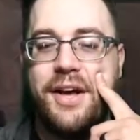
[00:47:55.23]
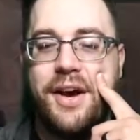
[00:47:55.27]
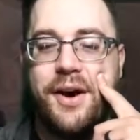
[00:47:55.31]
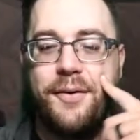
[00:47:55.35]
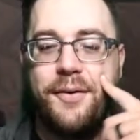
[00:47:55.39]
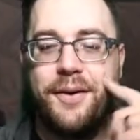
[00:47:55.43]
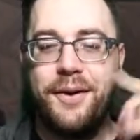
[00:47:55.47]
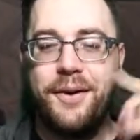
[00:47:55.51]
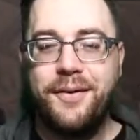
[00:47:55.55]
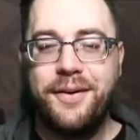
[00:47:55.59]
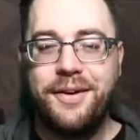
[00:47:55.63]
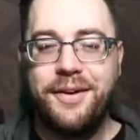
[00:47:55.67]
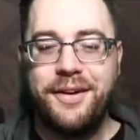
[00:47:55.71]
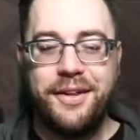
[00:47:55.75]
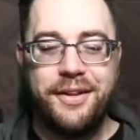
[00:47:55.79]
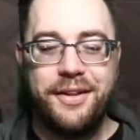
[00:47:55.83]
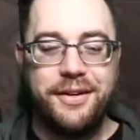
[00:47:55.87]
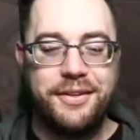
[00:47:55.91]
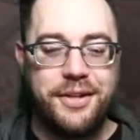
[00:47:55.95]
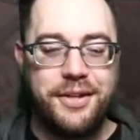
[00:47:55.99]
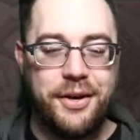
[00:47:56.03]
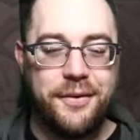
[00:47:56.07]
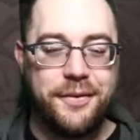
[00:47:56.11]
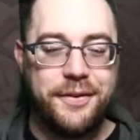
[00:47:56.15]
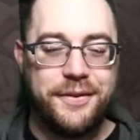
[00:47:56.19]
don't want another
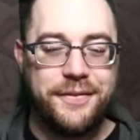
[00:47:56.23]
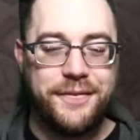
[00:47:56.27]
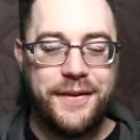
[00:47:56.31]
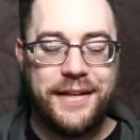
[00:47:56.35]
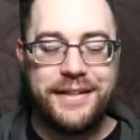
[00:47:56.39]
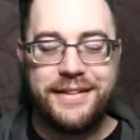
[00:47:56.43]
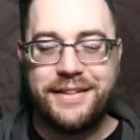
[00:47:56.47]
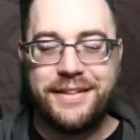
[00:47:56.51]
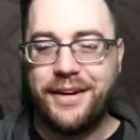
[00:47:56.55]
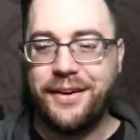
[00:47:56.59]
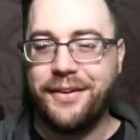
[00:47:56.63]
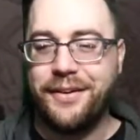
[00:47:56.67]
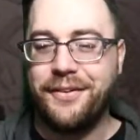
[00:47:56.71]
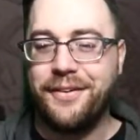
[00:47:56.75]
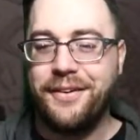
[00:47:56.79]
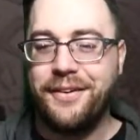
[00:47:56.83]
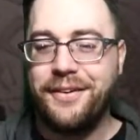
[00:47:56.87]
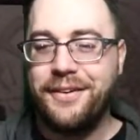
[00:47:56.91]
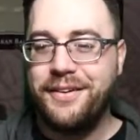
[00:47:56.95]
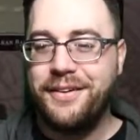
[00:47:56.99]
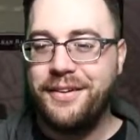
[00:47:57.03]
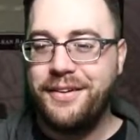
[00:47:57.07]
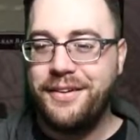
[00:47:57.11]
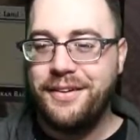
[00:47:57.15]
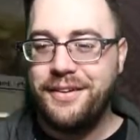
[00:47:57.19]
Dovin's Veto.
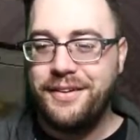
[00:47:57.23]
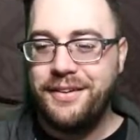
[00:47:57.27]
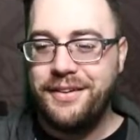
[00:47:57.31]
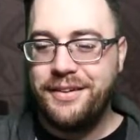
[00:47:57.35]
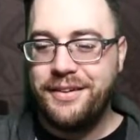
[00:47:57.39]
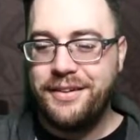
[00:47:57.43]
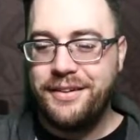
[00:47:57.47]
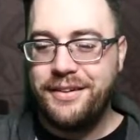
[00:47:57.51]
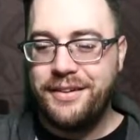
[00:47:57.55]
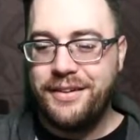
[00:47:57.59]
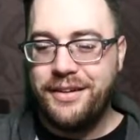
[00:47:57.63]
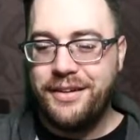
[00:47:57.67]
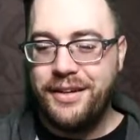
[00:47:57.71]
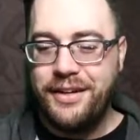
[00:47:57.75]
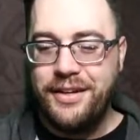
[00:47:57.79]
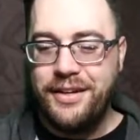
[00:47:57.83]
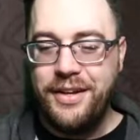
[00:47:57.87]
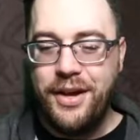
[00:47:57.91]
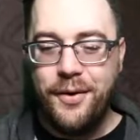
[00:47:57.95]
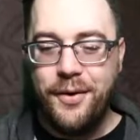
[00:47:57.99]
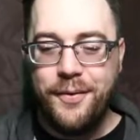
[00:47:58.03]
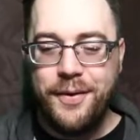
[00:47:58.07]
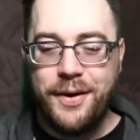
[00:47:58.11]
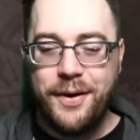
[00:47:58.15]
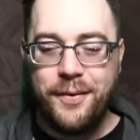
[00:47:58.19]
And no,
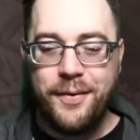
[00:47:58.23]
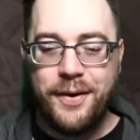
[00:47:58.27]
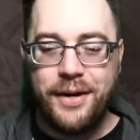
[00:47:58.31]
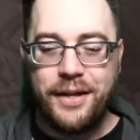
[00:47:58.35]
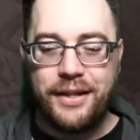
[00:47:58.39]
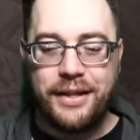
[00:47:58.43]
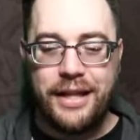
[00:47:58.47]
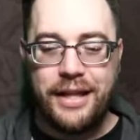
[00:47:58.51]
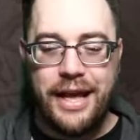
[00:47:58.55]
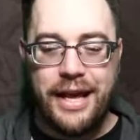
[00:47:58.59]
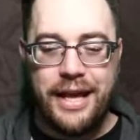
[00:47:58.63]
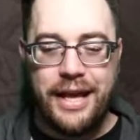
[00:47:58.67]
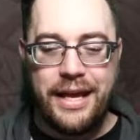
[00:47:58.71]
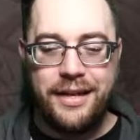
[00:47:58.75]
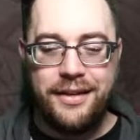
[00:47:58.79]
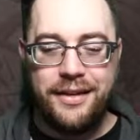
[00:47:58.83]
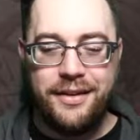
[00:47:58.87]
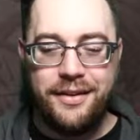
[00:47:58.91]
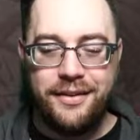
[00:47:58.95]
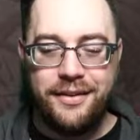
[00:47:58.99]
we don't want to land.